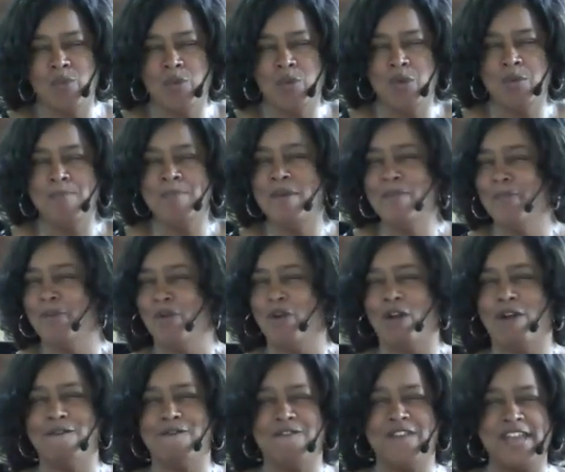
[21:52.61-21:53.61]
We remember
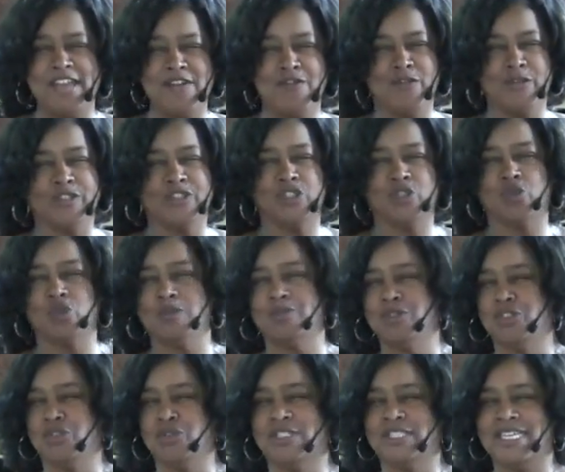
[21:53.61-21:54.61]
our favorite
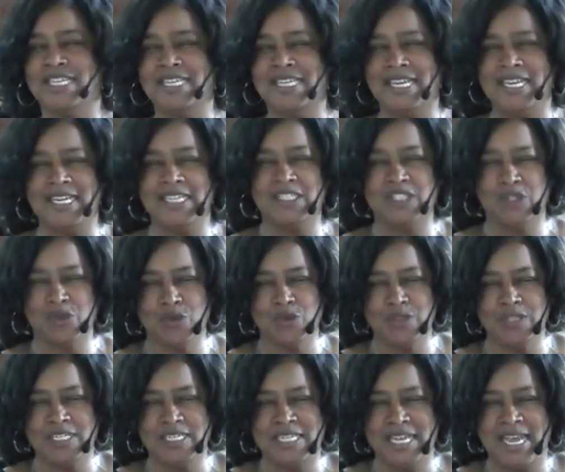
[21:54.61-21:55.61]
scriptures that get us
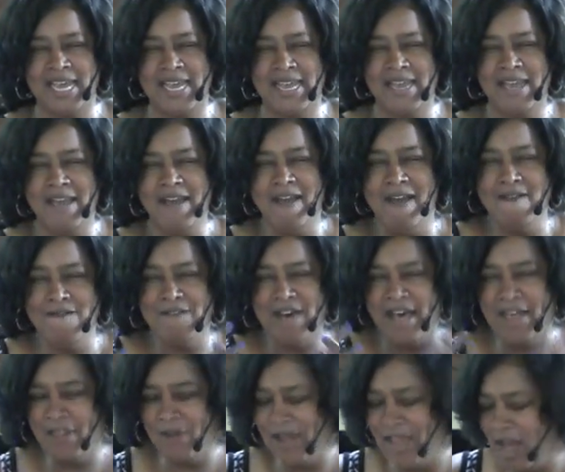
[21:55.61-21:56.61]
through the day.
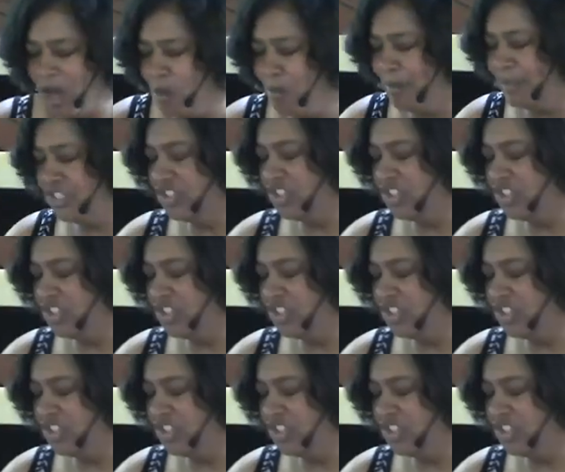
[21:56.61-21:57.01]
Father, help us